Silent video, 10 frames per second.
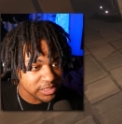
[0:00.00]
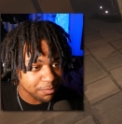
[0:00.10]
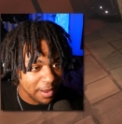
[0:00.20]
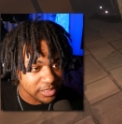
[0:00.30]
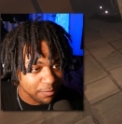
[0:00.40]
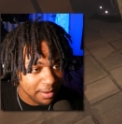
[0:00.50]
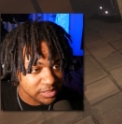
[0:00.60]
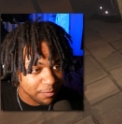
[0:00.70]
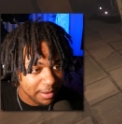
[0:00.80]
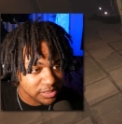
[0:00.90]
spam it, spam it,
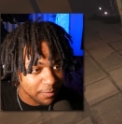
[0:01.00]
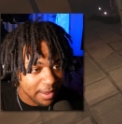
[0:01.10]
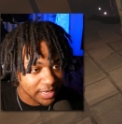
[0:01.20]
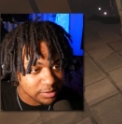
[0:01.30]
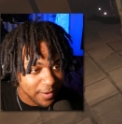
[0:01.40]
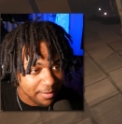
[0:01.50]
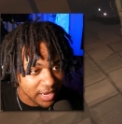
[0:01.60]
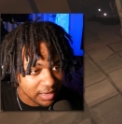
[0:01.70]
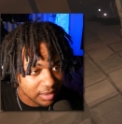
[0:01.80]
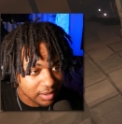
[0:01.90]
spam it, spam it, spam it! Spam,